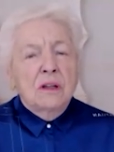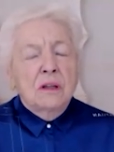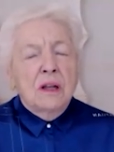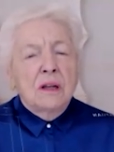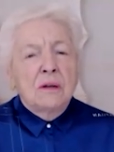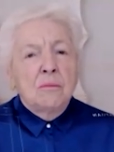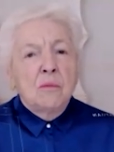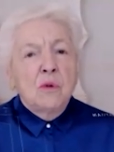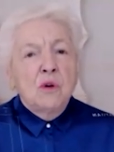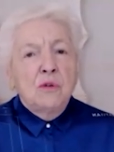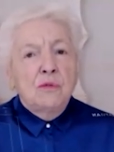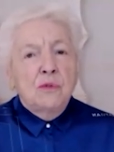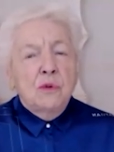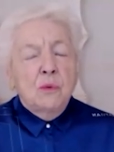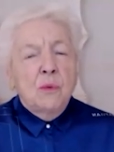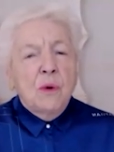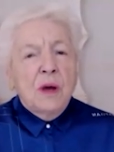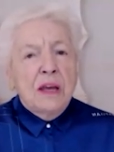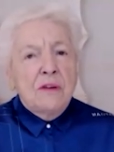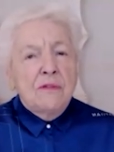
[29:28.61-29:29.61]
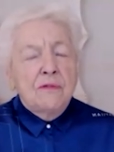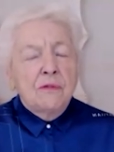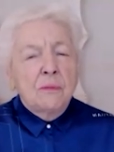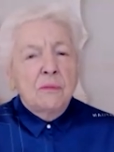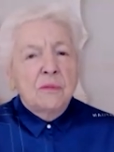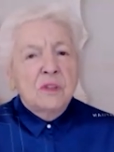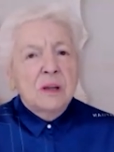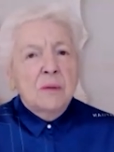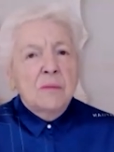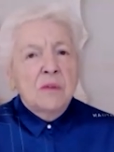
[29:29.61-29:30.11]
and moved away
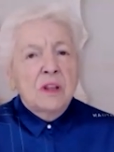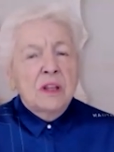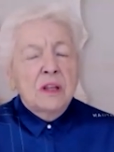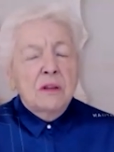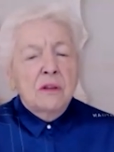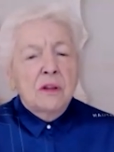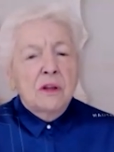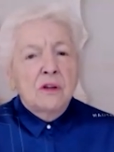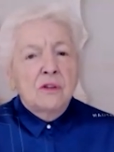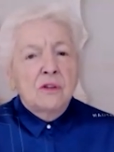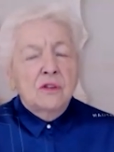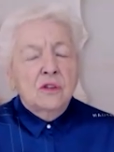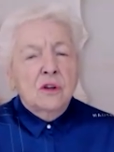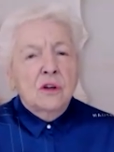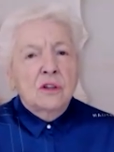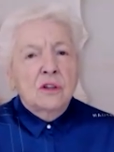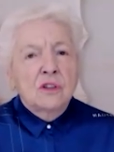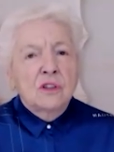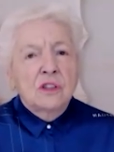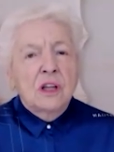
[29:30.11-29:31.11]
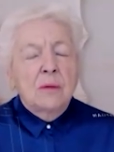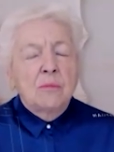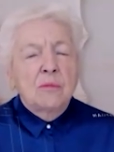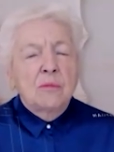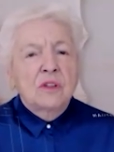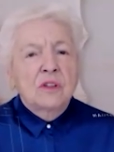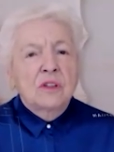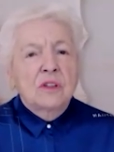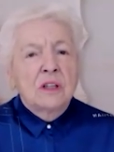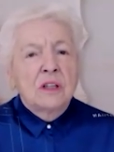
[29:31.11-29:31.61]
from some of the, those
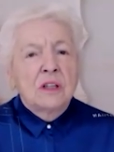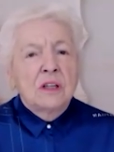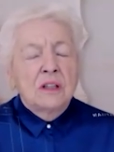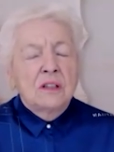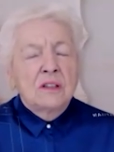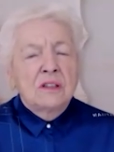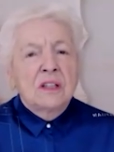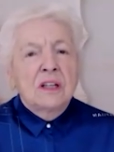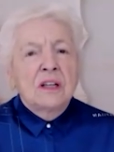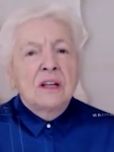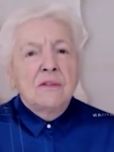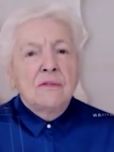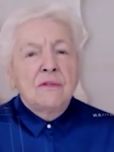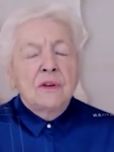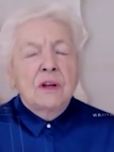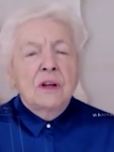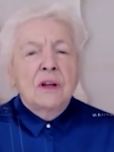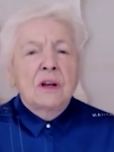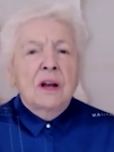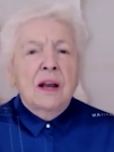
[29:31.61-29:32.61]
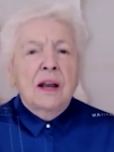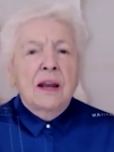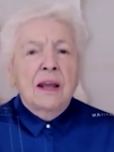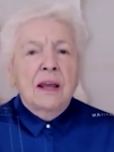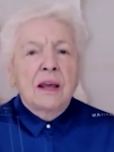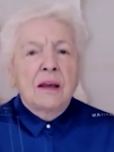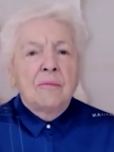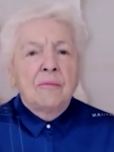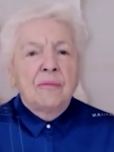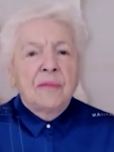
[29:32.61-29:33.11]
concepts
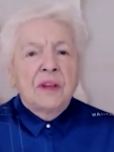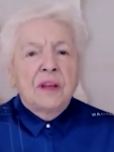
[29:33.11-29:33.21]
significantly.